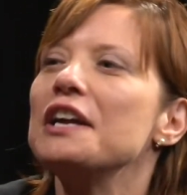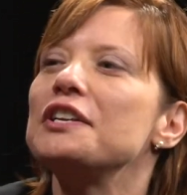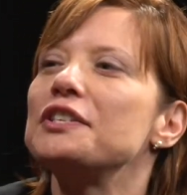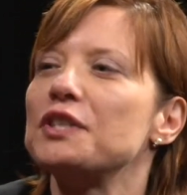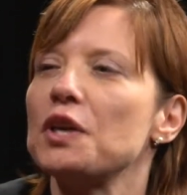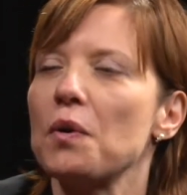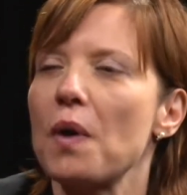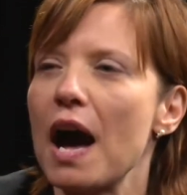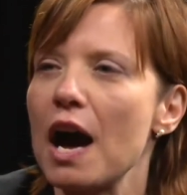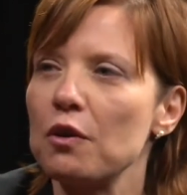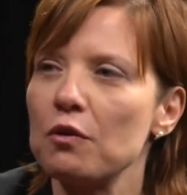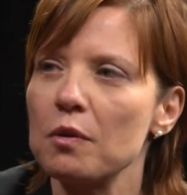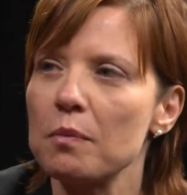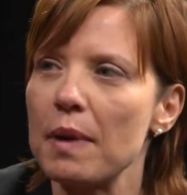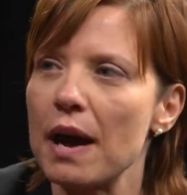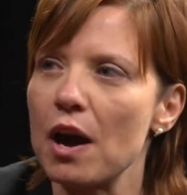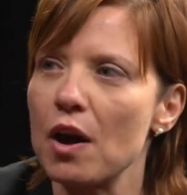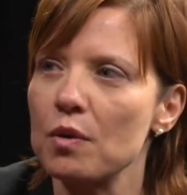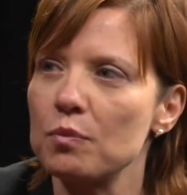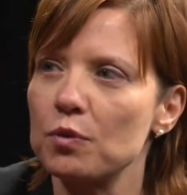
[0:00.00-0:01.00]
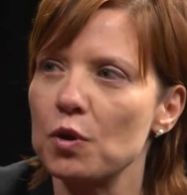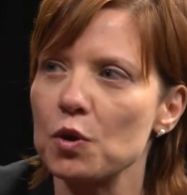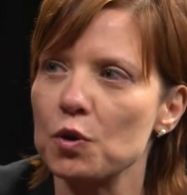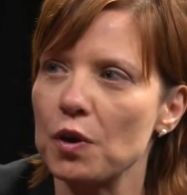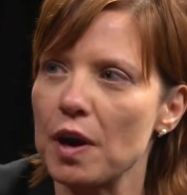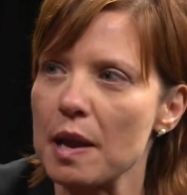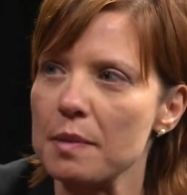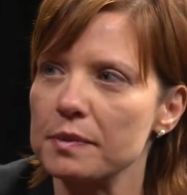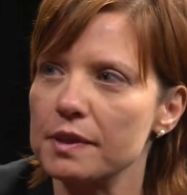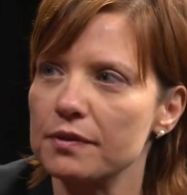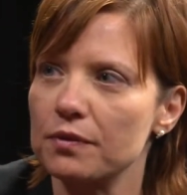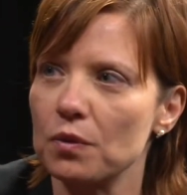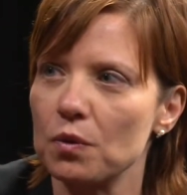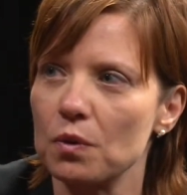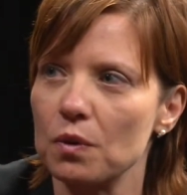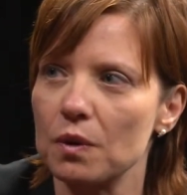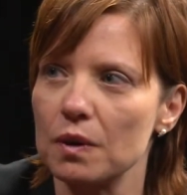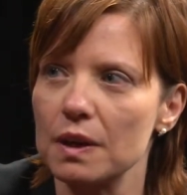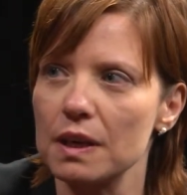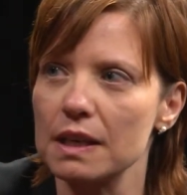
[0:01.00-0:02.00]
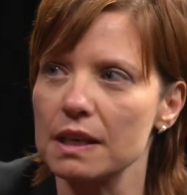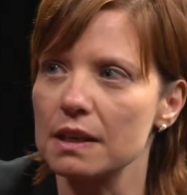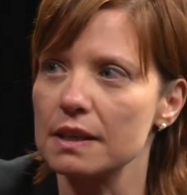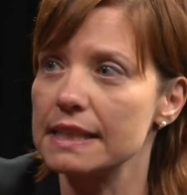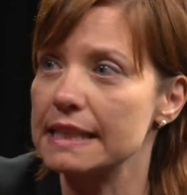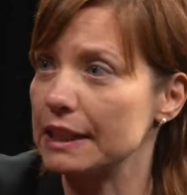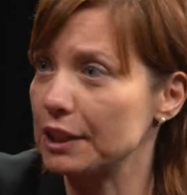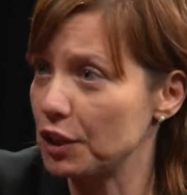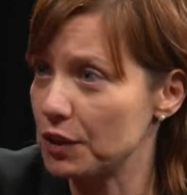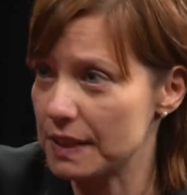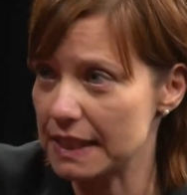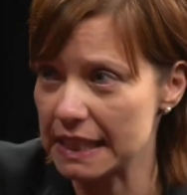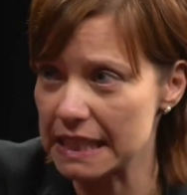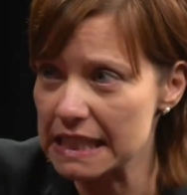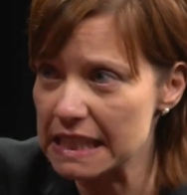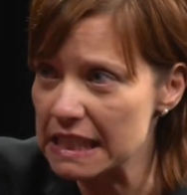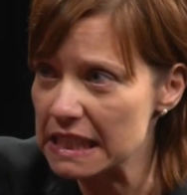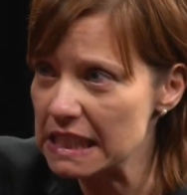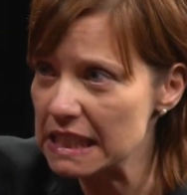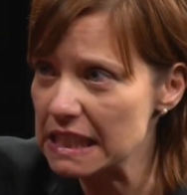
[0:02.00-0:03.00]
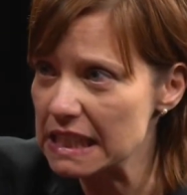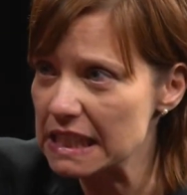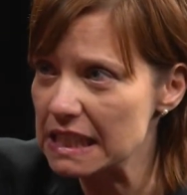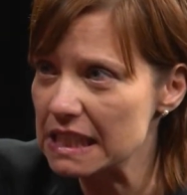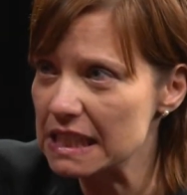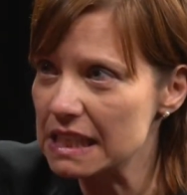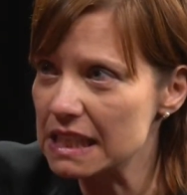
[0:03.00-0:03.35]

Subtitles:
So how about programs for senior citizens?